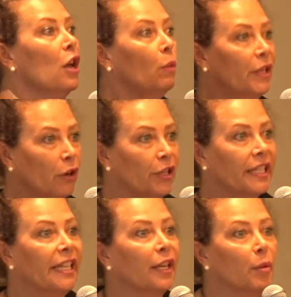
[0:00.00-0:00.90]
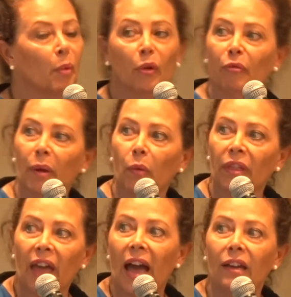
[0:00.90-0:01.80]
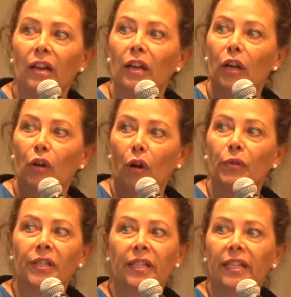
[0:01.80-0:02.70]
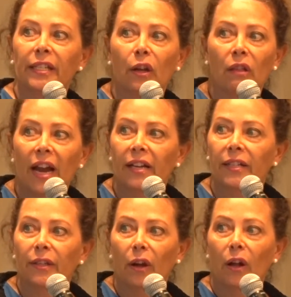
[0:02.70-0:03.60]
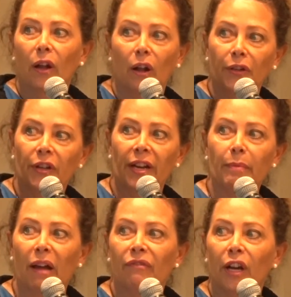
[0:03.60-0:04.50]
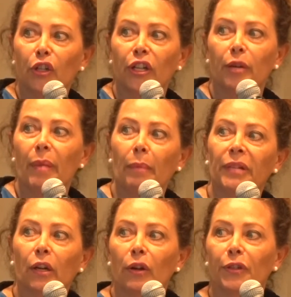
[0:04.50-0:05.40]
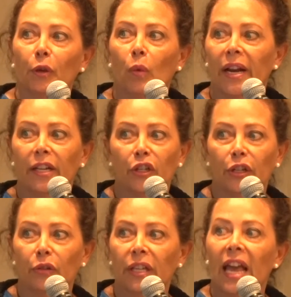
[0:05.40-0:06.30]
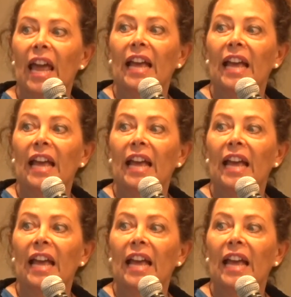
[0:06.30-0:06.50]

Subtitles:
We start to see an improvement with that. Crohn's disease, colitis, alternating bowel function, and peptic ulcer, weight issues.